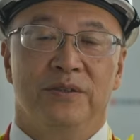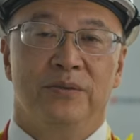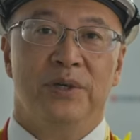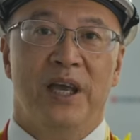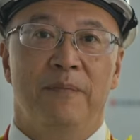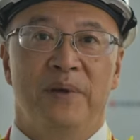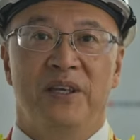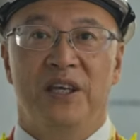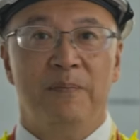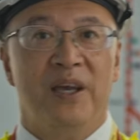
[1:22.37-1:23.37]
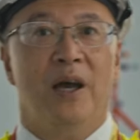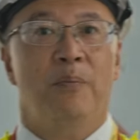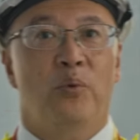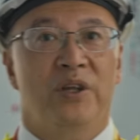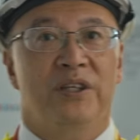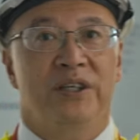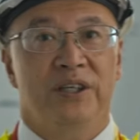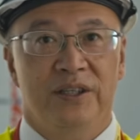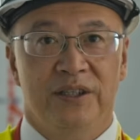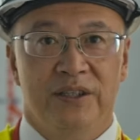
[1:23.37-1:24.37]
We have been keeping up with
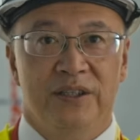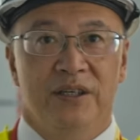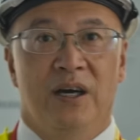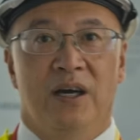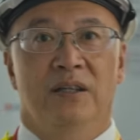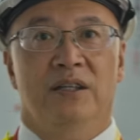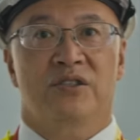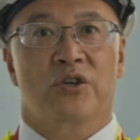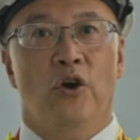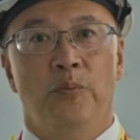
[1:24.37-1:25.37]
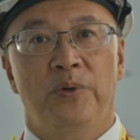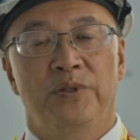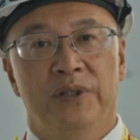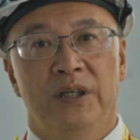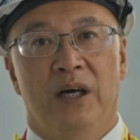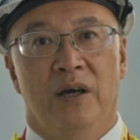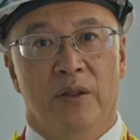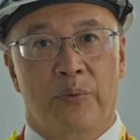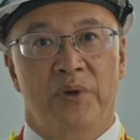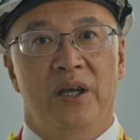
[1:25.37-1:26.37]
the, uh, the scope. Uh,
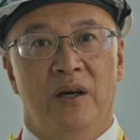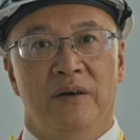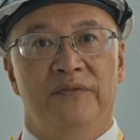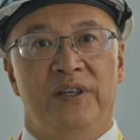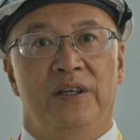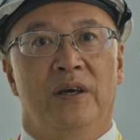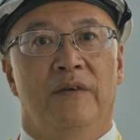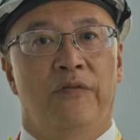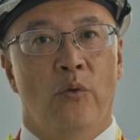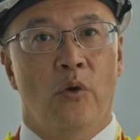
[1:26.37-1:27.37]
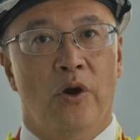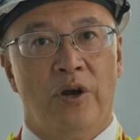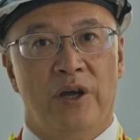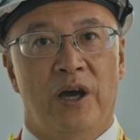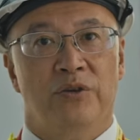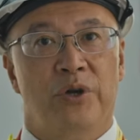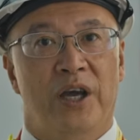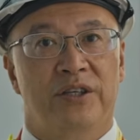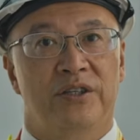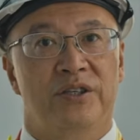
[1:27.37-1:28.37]
three of the uh, four
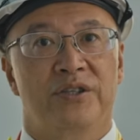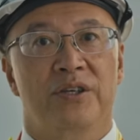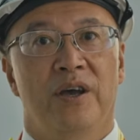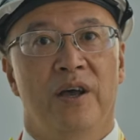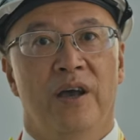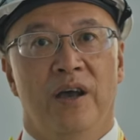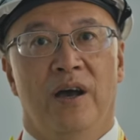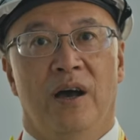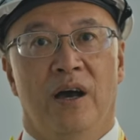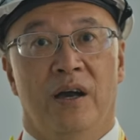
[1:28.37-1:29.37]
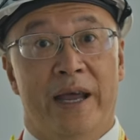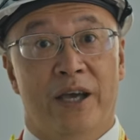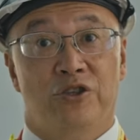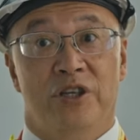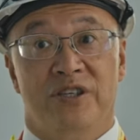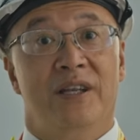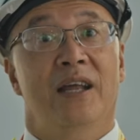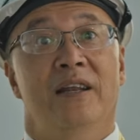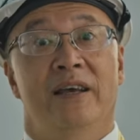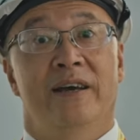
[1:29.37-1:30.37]
contractors are actually
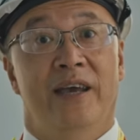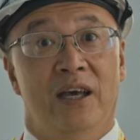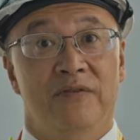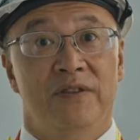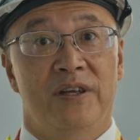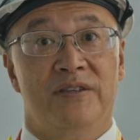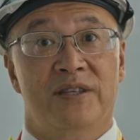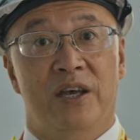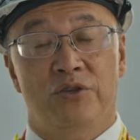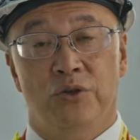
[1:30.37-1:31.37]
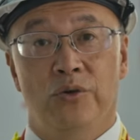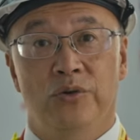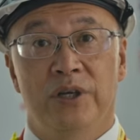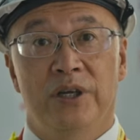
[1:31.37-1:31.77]
slightly ahead of their schedule,